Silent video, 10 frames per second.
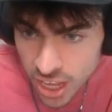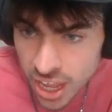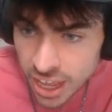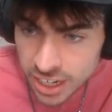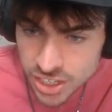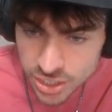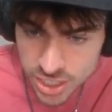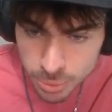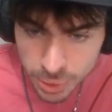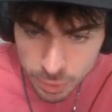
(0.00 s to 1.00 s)
And as you can
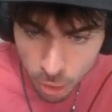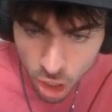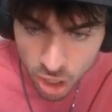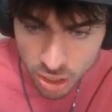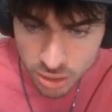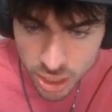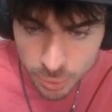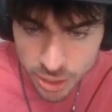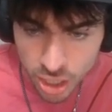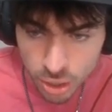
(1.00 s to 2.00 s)
see, we have a ball. There
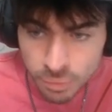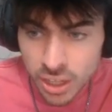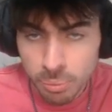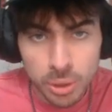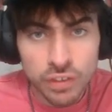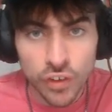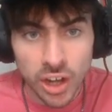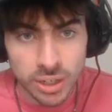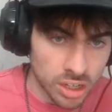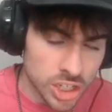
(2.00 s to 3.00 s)
we go. Pretty
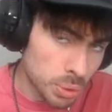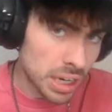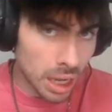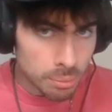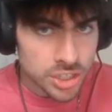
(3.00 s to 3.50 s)
fun. So when it comes to the